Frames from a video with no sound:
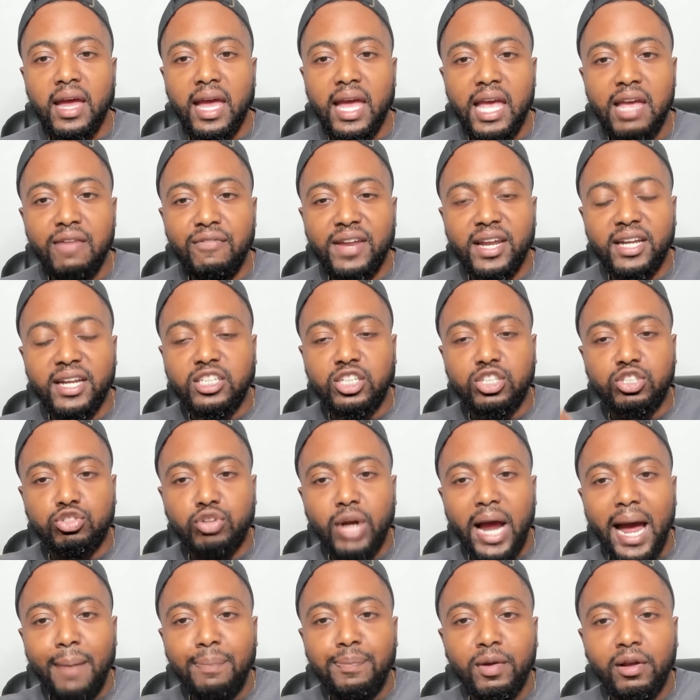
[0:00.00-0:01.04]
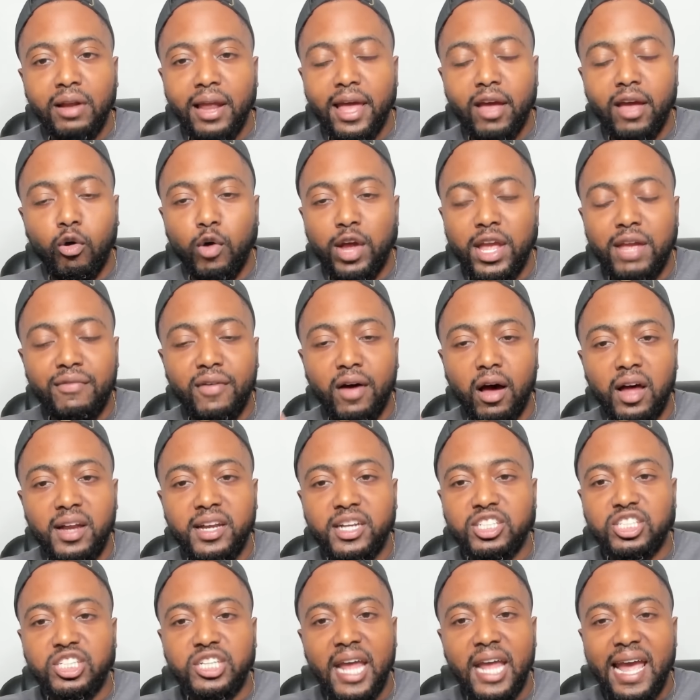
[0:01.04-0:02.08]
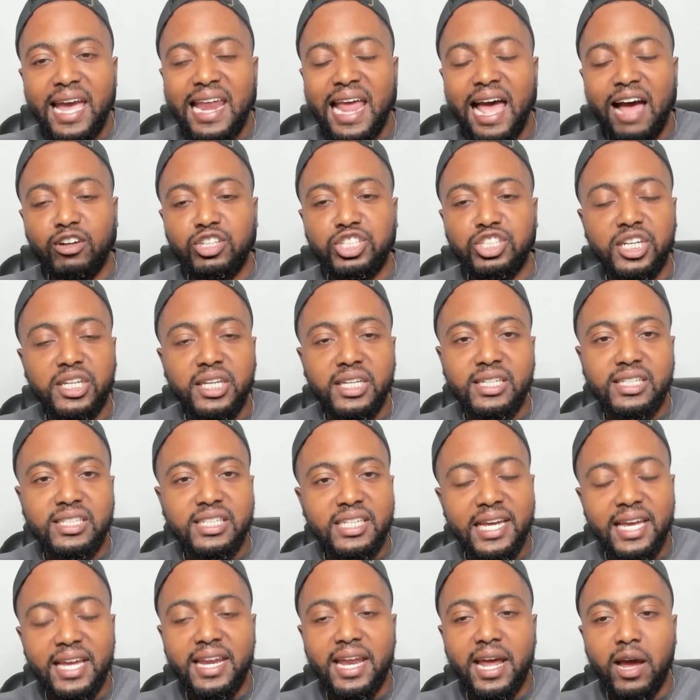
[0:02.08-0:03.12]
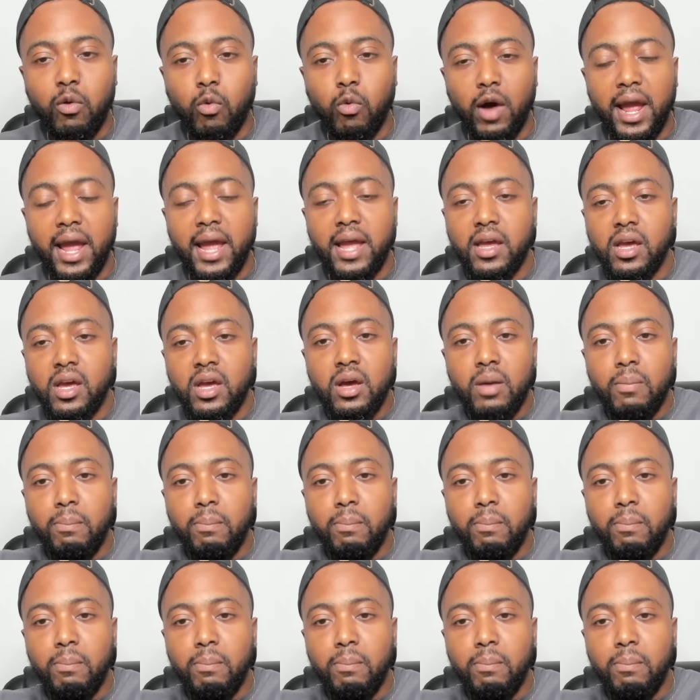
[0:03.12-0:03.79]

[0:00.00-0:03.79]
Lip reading: even extrapolate or even understand how she could see it that way